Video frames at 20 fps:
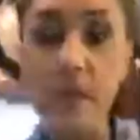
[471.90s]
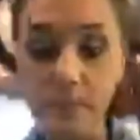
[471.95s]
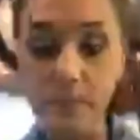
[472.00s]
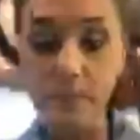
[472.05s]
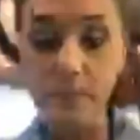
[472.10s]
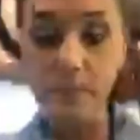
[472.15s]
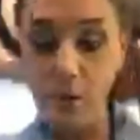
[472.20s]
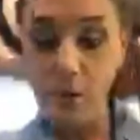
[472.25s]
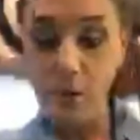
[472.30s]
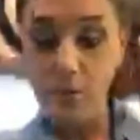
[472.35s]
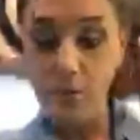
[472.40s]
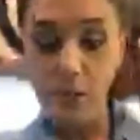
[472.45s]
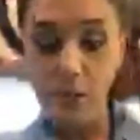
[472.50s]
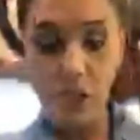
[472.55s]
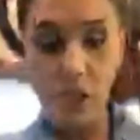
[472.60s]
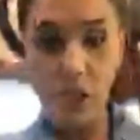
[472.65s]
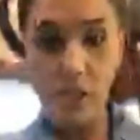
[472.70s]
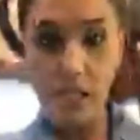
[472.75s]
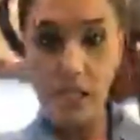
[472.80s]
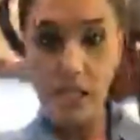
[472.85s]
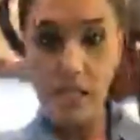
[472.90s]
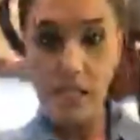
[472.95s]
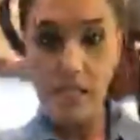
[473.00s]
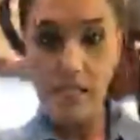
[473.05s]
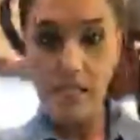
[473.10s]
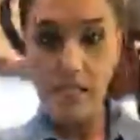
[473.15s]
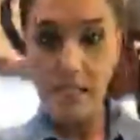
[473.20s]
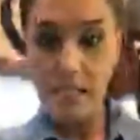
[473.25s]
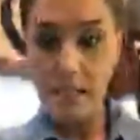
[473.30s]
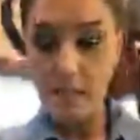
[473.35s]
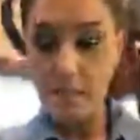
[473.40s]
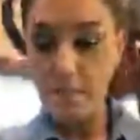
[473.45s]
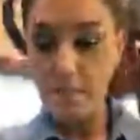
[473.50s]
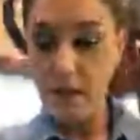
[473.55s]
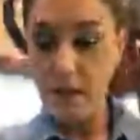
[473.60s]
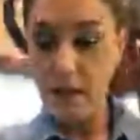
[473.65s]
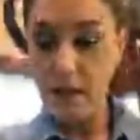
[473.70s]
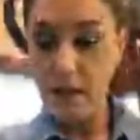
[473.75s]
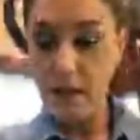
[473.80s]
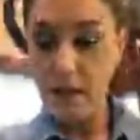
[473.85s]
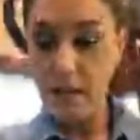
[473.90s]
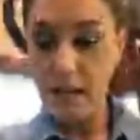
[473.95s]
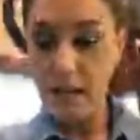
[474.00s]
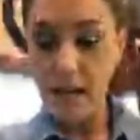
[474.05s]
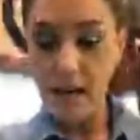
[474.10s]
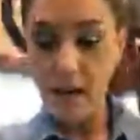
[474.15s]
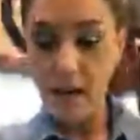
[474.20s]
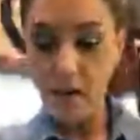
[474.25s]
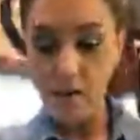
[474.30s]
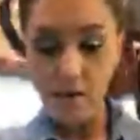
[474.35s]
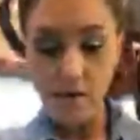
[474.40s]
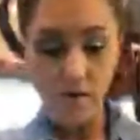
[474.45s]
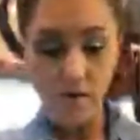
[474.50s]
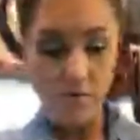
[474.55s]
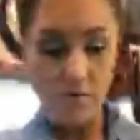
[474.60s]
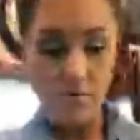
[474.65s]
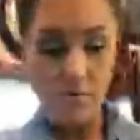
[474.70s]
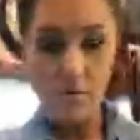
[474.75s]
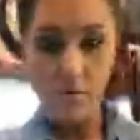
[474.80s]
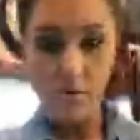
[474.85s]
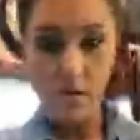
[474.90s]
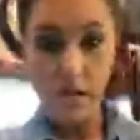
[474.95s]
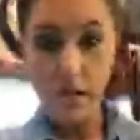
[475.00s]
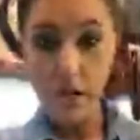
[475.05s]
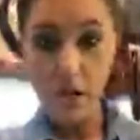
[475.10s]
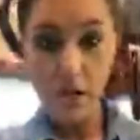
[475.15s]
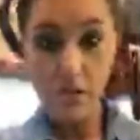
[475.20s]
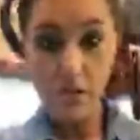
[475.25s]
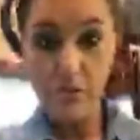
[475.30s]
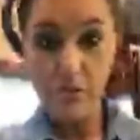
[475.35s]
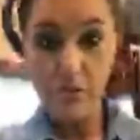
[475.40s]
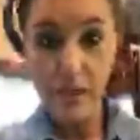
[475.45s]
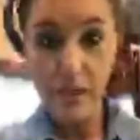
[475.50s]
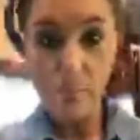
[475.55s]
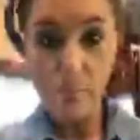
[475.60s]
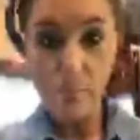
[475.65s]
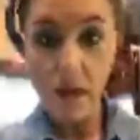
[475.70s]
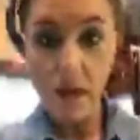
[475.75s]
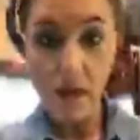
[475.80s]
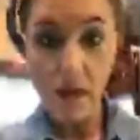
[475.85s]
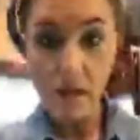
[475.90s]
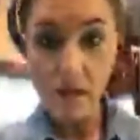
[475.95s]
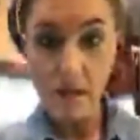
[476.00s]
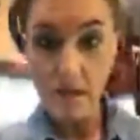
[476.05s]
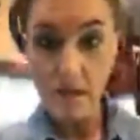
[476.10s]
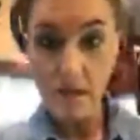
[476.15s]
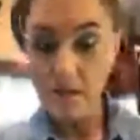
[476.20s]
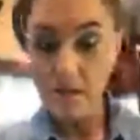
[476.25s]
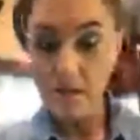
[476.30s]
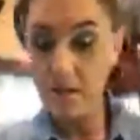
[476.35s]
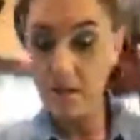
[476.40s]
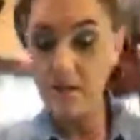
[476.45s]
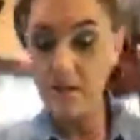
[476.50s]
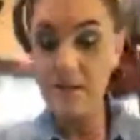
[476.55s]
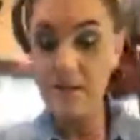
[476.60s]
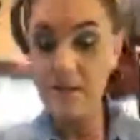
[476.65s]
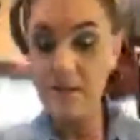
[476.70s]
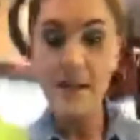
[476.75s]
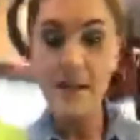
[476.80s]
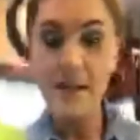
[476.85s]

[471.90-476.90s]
it over to look in it to get the bug out, I couldn't find the bug. It